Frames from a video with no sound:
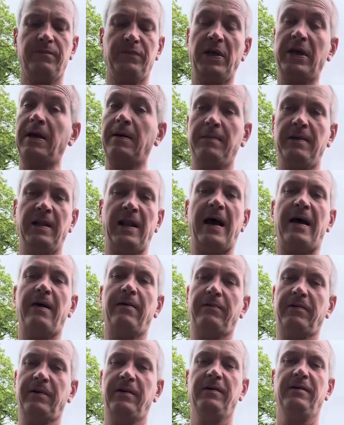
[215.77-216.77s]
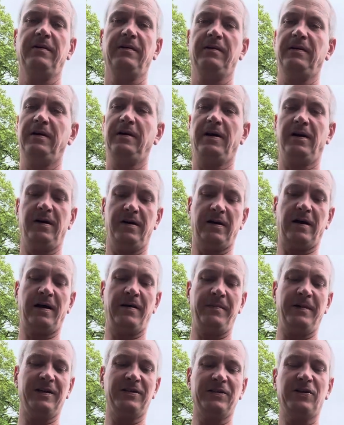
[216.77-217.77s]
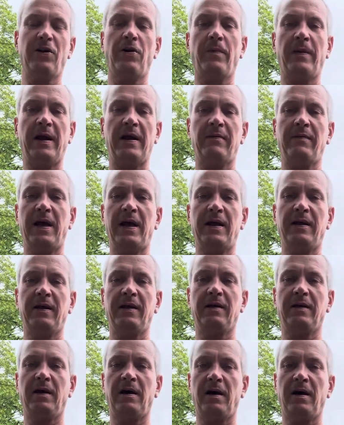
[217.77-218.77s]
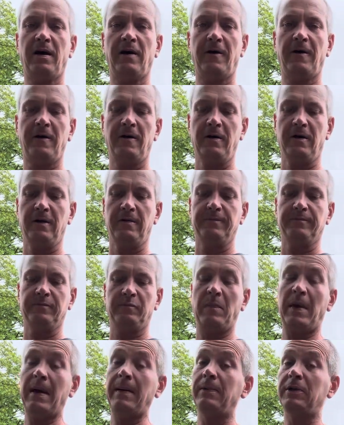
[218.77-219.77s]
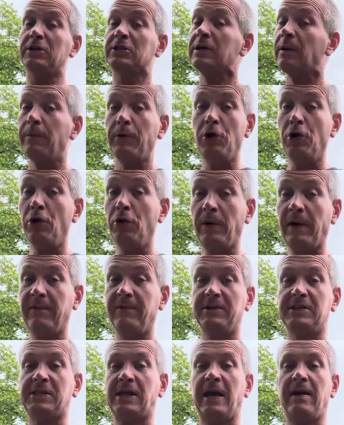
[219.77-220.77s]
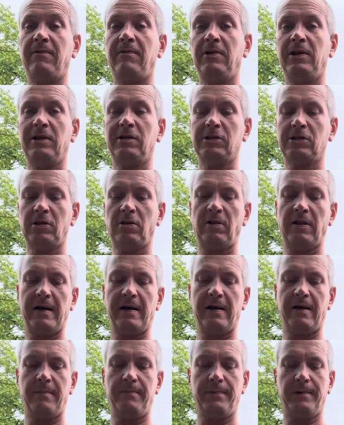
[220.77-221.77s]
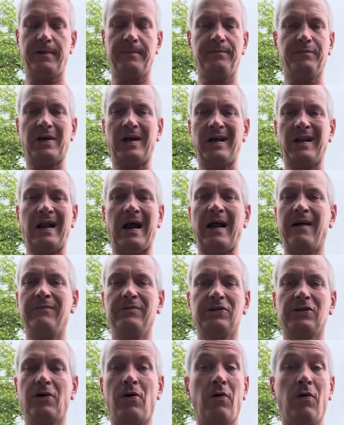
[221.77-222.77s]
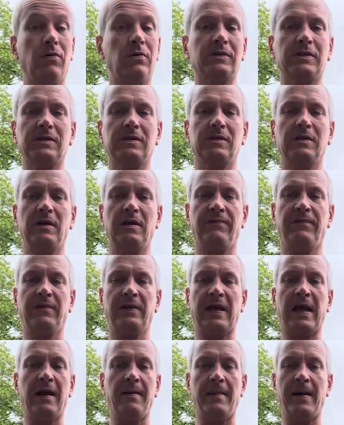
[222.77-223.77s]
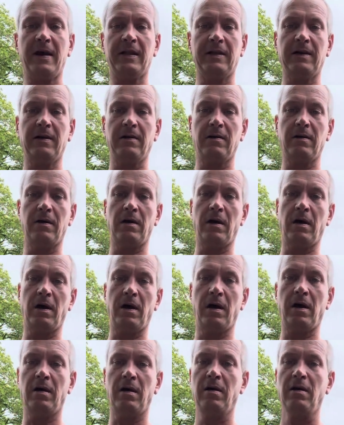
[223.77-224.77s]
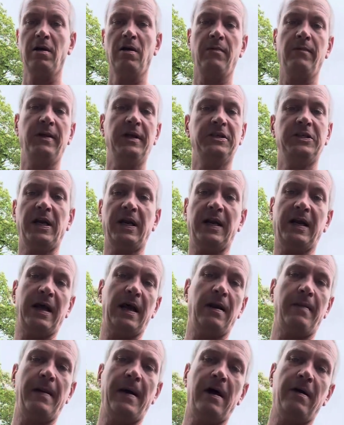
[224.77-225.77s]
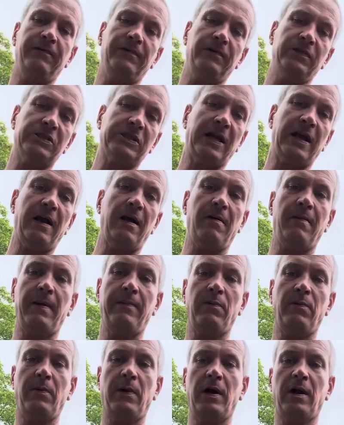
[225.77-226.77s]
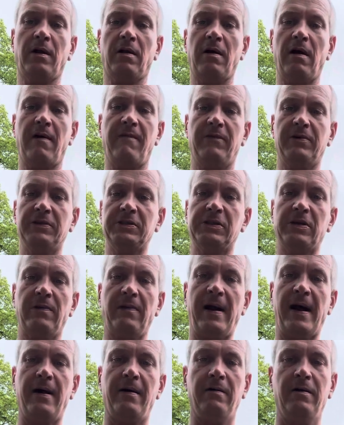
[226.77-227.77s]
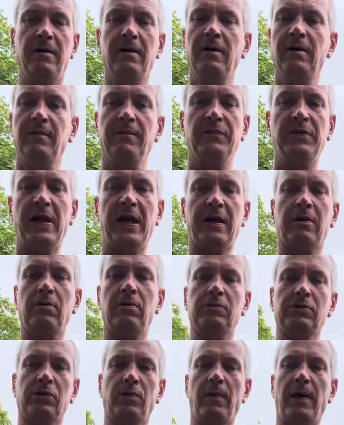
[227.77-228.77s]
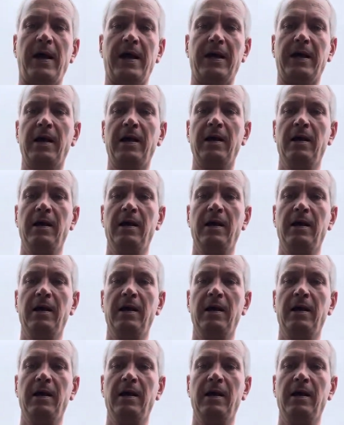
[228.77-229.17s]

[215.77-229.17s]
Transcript: they can be loud. There's no way around it. Maybe to someone new, even scary, they're so loud, but a lot of it's a hoax. If you get them out there, reach in and get them out. If you're scared, maybe wear a glove. Once they're out, that goes away.